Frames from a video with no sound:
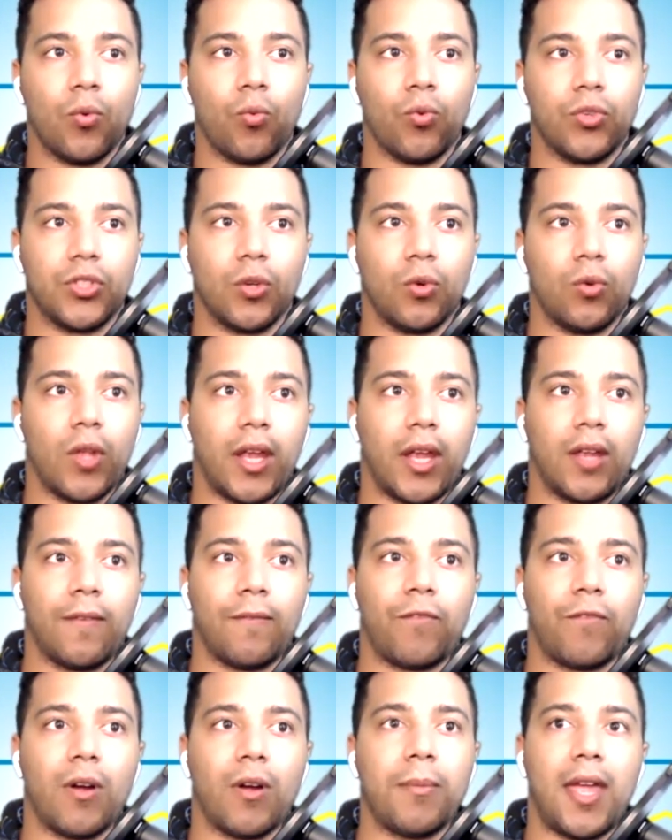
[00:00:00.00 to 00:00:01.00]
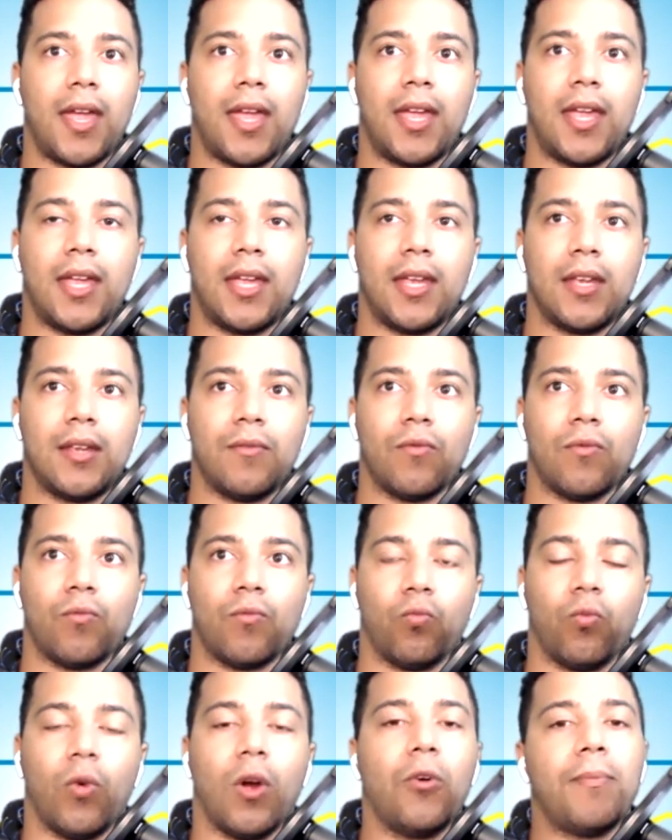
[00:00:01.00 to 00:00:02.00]
So like from a
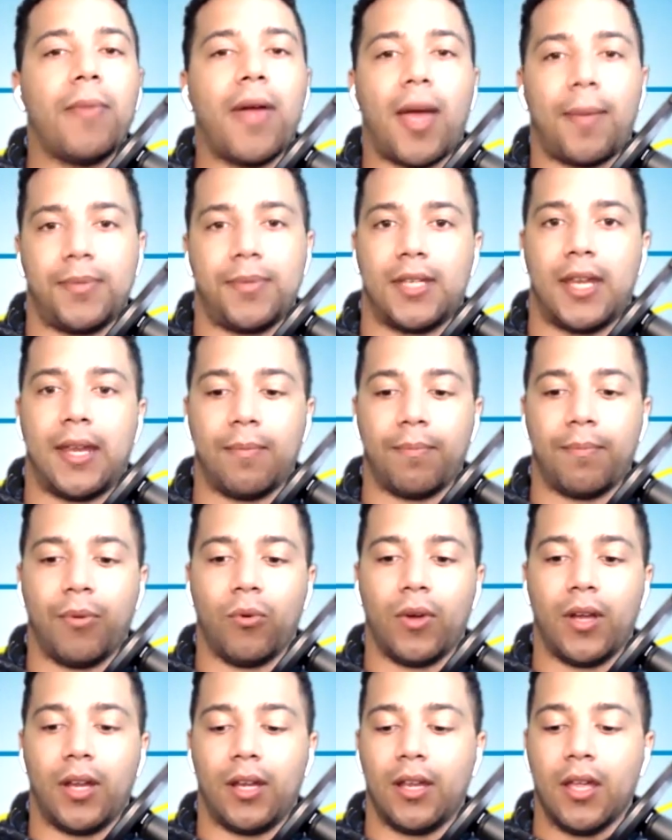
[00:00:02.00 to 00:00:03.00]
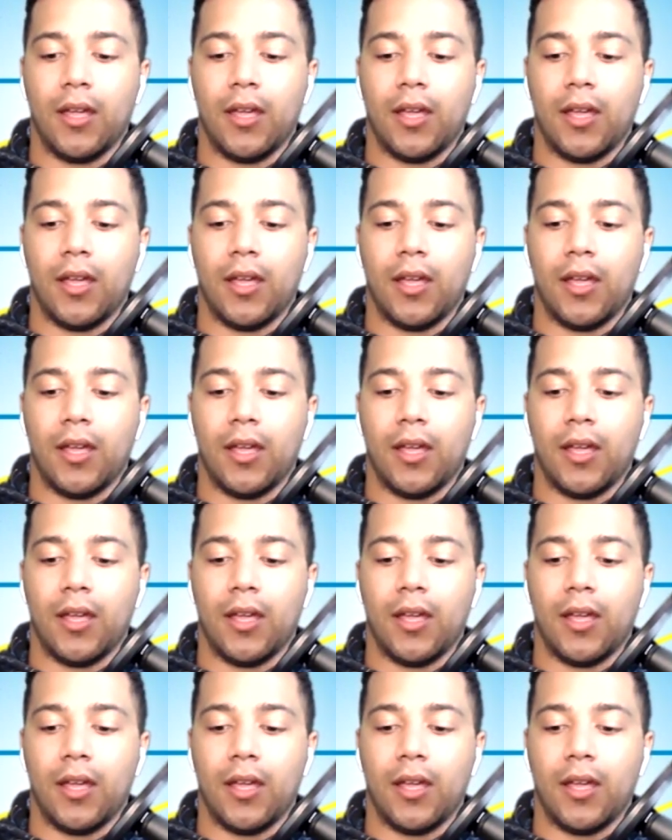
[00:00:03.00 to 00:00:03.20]
roadmap standpoint,